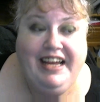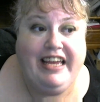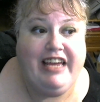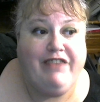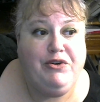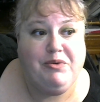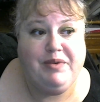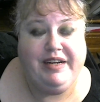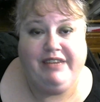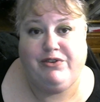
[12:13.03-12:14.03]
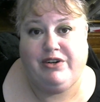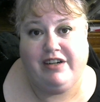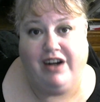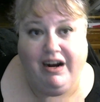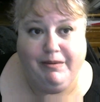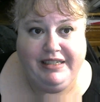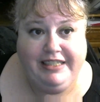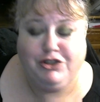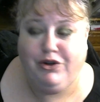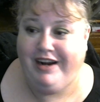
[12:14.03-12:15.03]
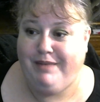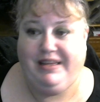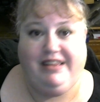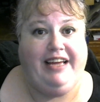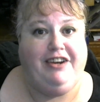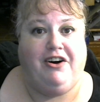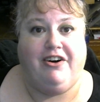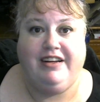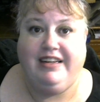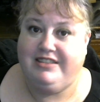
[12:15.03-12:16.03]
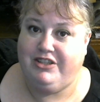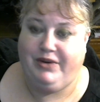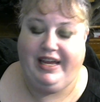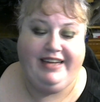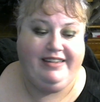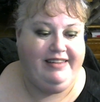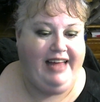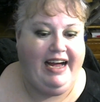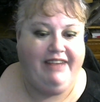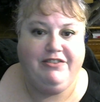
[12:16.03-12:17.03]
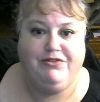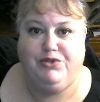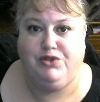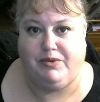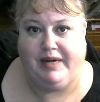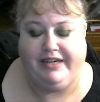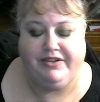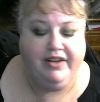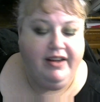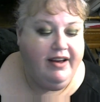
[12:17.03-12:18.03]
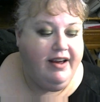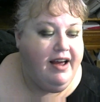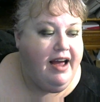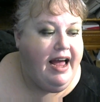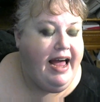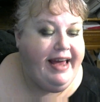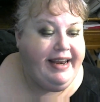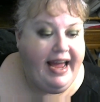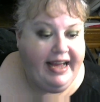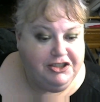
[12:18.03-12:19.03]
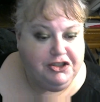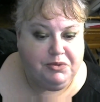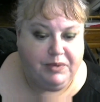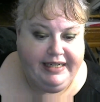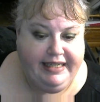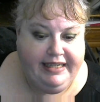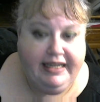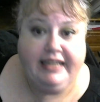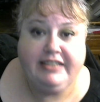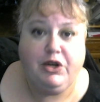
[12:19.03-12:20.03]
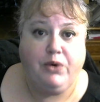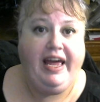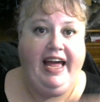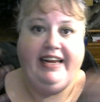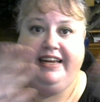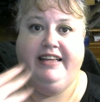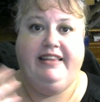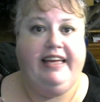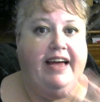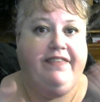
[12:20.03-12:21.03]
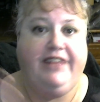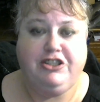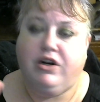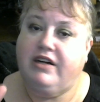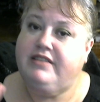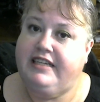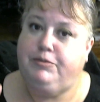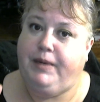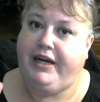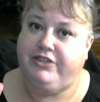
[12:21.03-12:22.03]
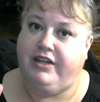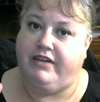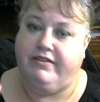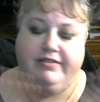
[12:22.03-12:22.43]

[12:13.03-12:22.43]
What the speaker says: If you are reading for a comedy, try to be lighthearted. It's okay to laugh and fool around. And as you're reading, it's okay to, like, unless you're on stage by yourself,